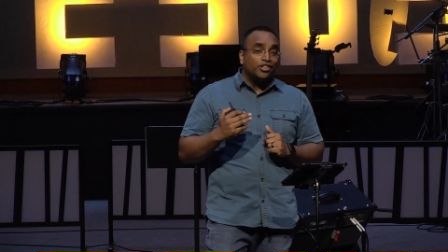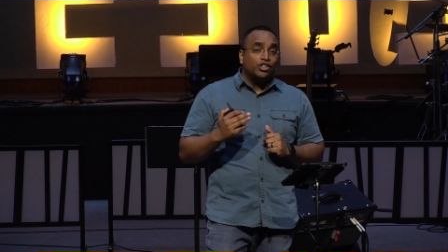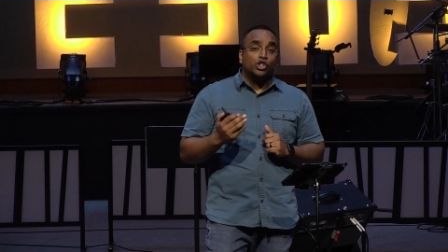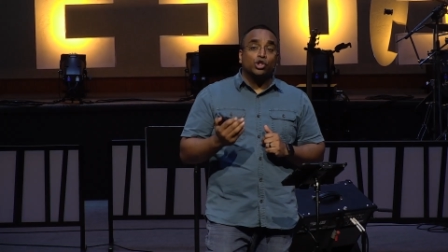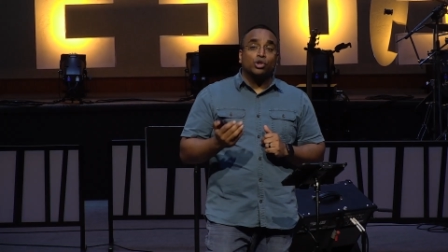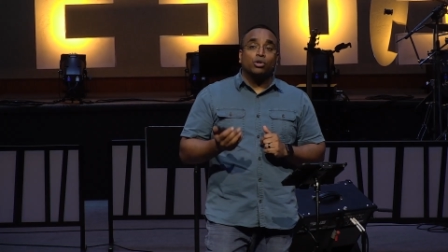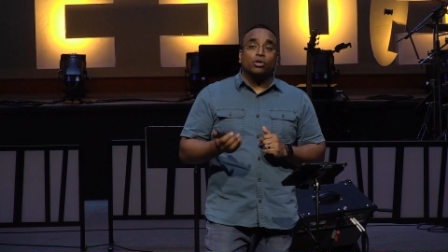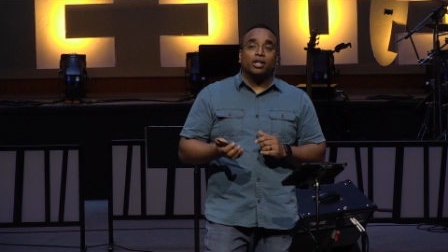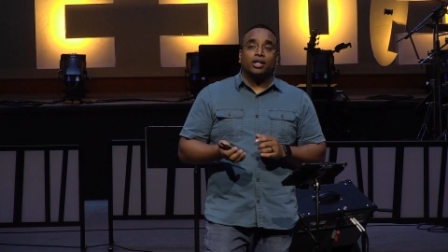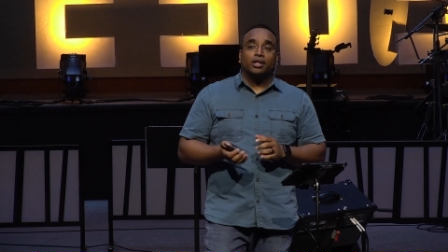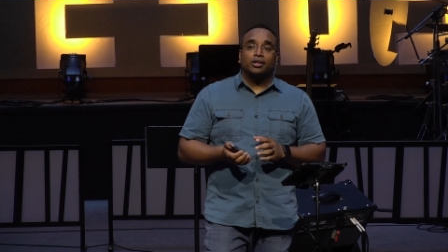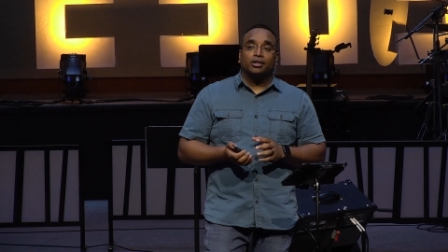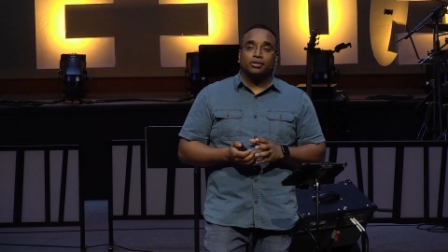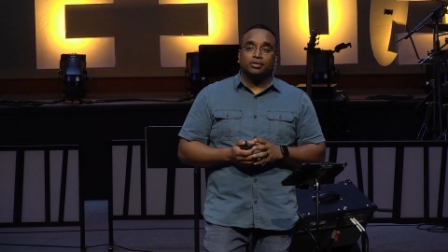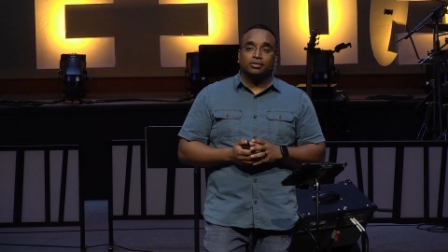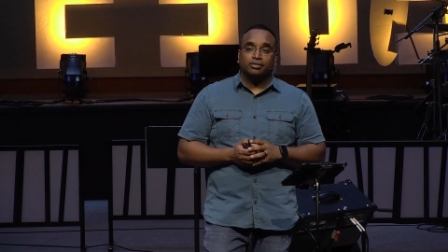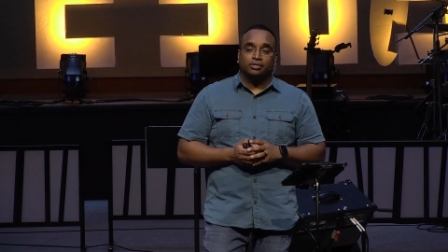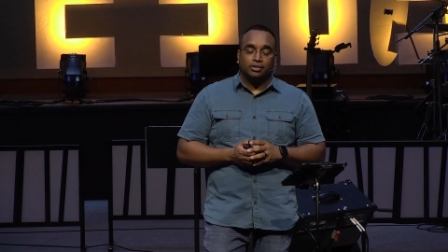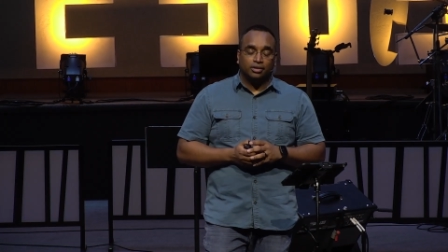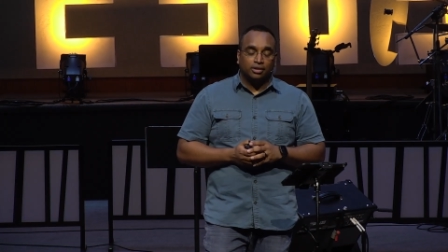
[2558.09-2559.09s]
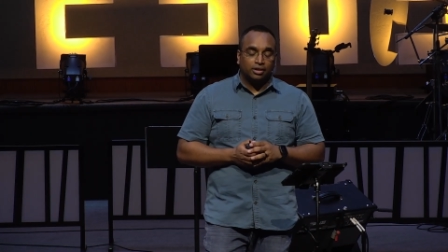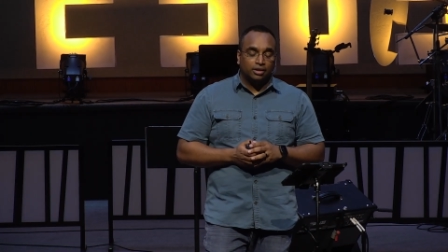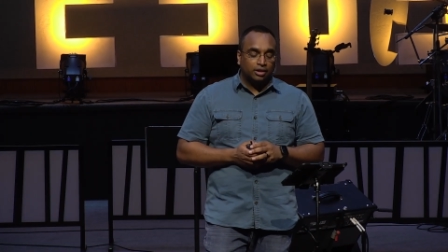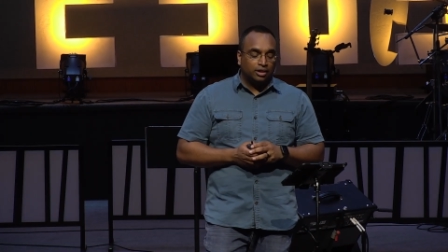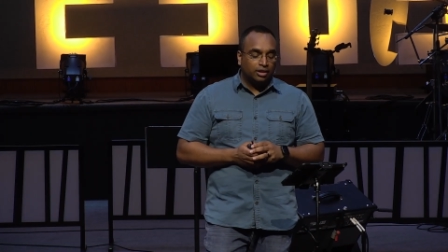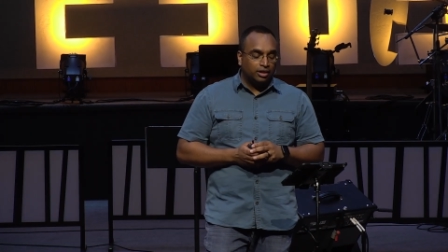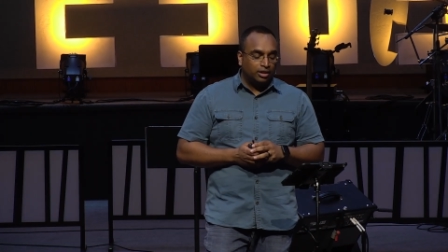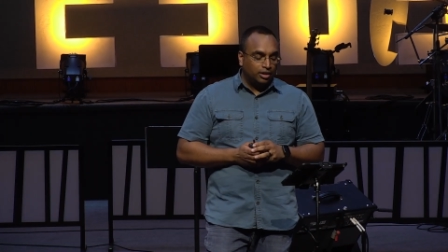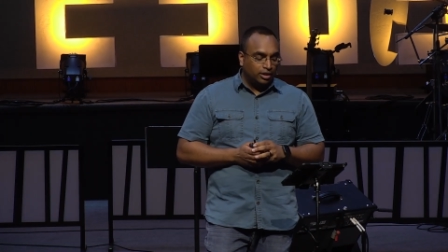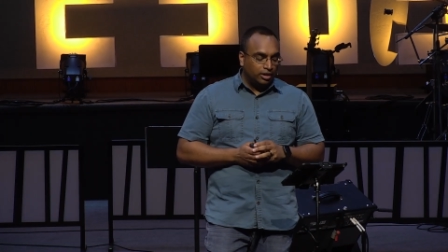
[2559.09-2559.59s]
shore
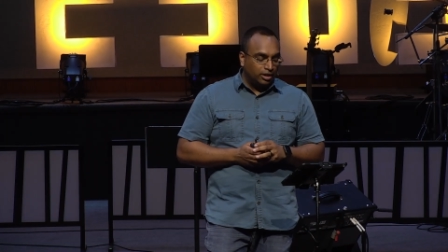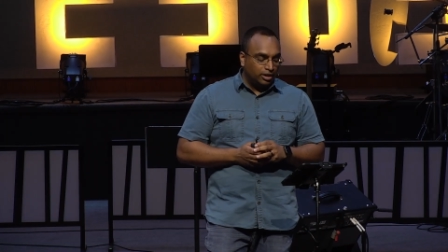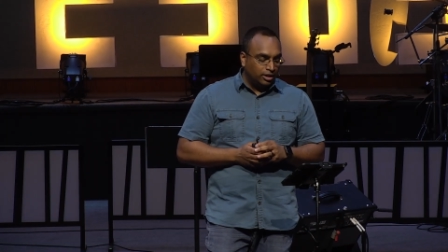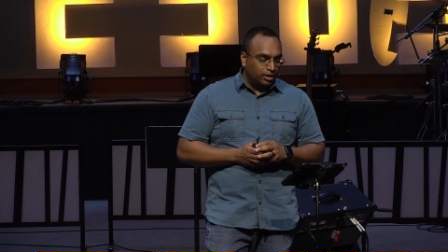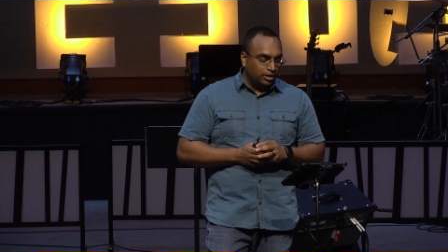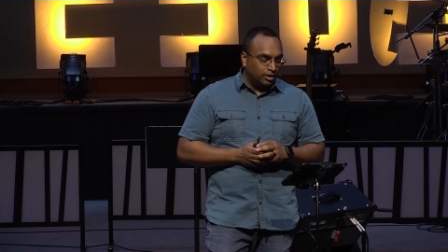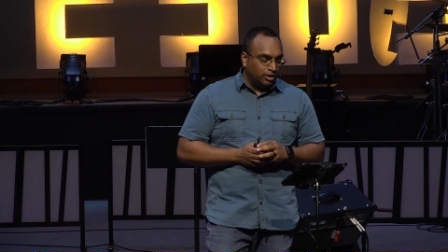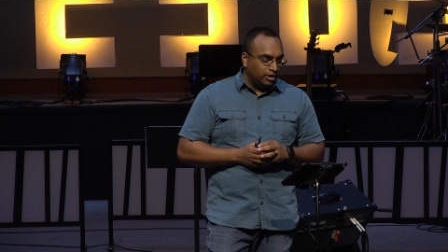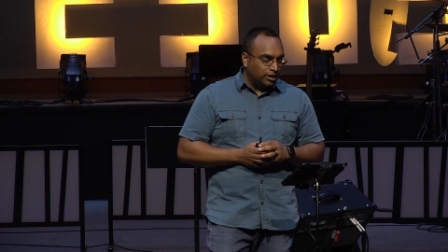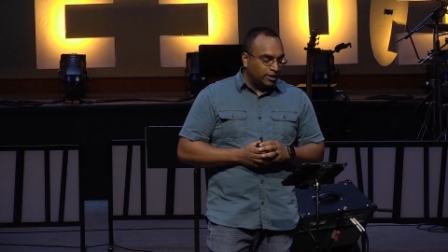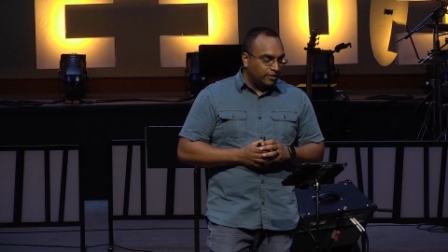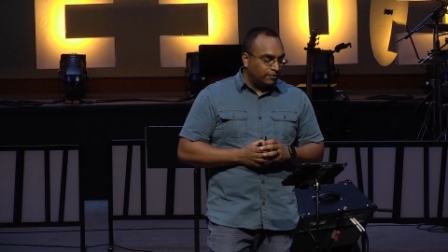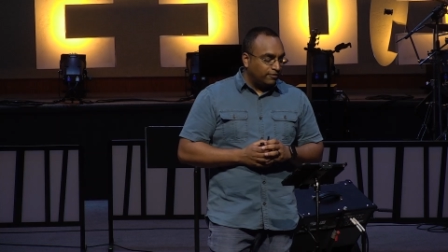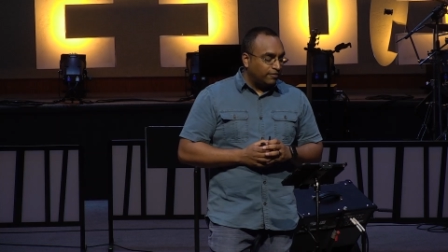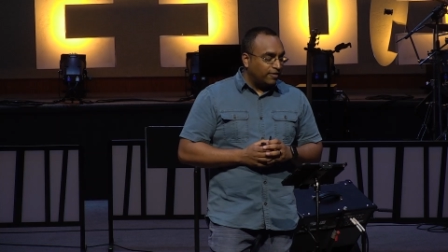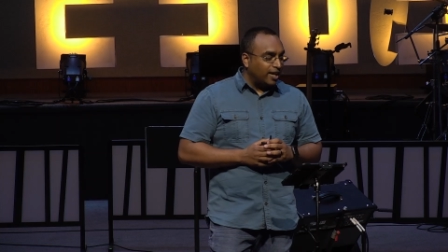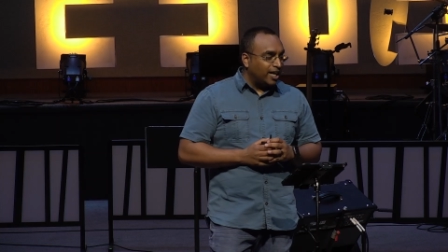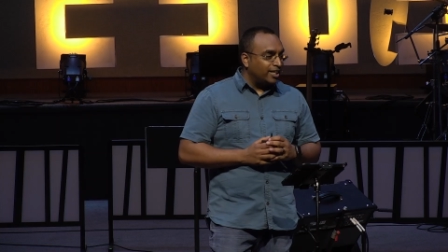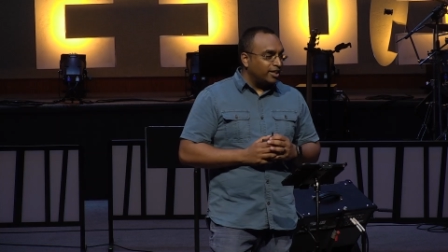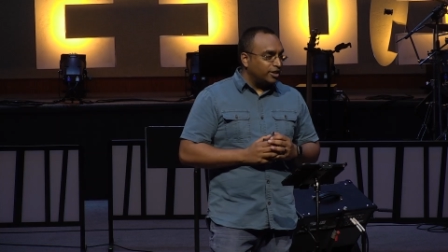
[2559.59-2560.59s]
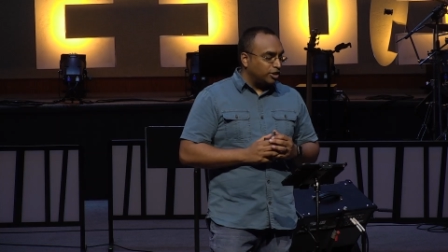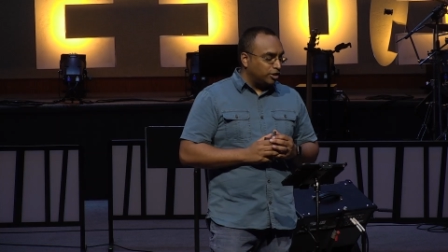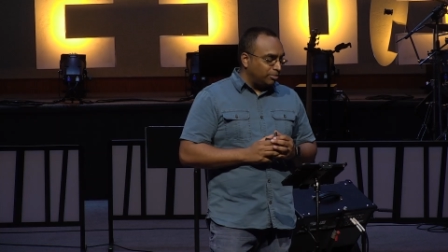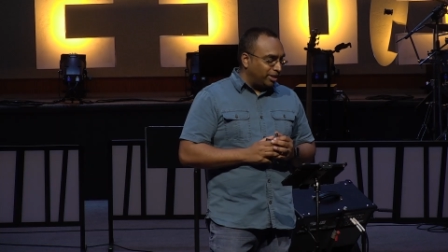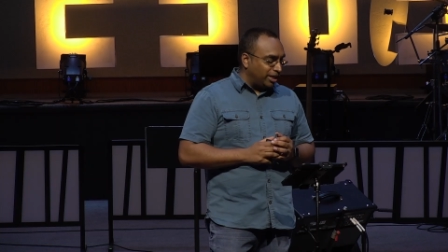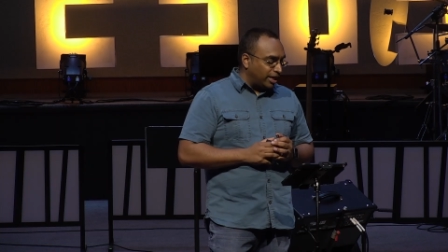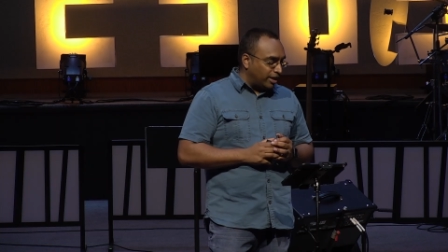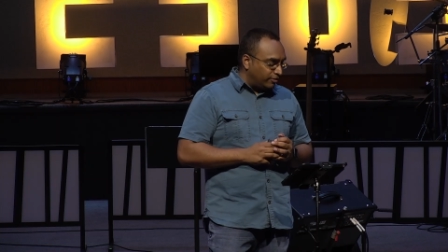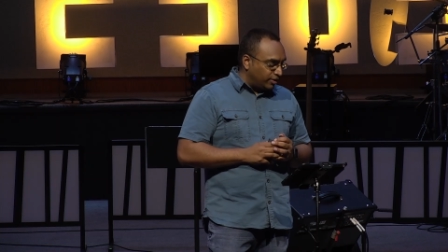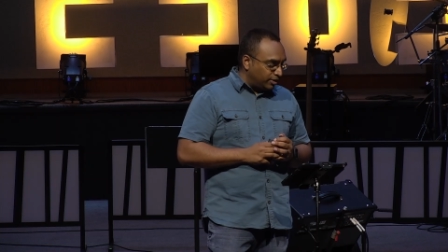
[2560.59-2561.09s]
and find it to
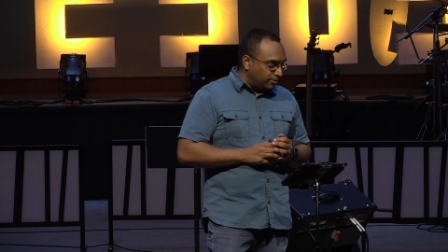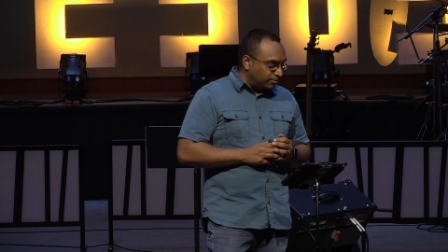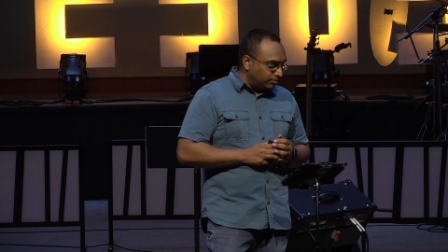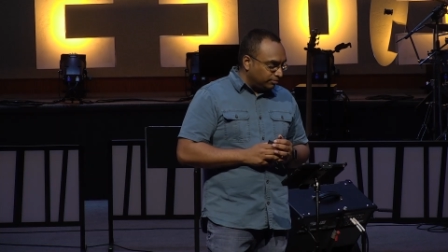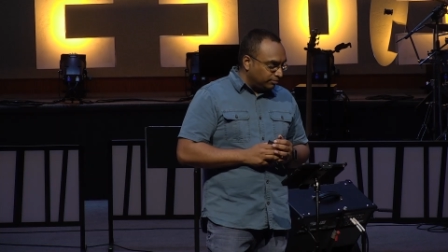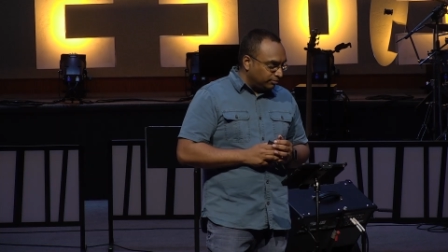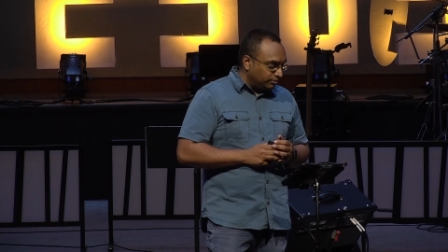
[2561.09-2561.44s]
be heaven?